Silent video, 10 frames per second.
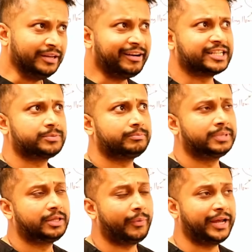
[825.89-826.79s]
Yes,
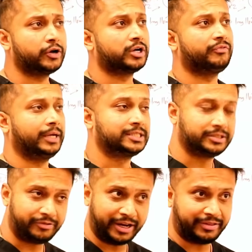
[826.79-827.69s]
but the way you're going to, it's
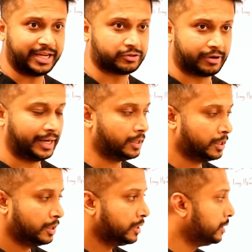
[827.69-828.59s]
three things, right?
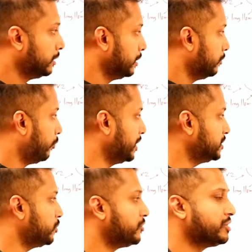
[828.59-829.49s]
What
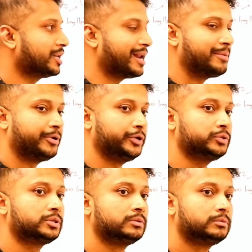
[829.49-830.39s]
does your adrenal gland
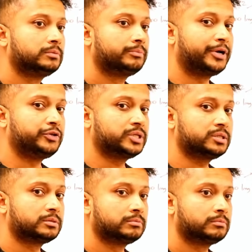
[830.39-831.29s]
produce?
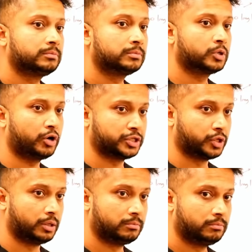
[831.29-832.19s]
Produces
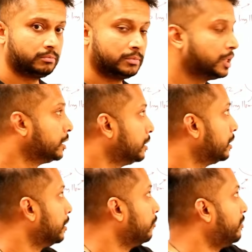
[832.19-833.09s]
cortisol.
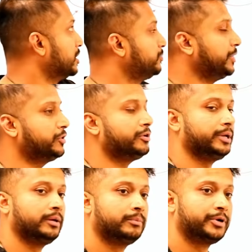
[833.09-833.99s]
What does
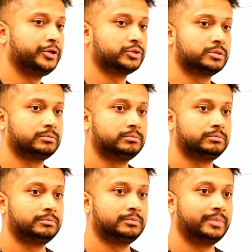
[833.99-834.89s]
pituitary produce?
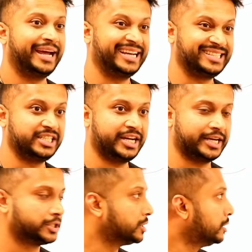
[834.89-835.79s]
A C T
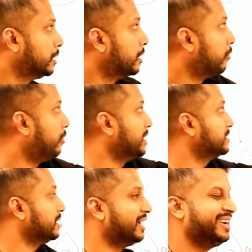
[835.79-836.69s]
H. What
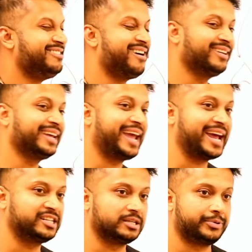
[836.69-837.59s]
does a lung
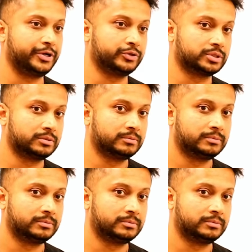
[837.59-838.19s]
cancer produce?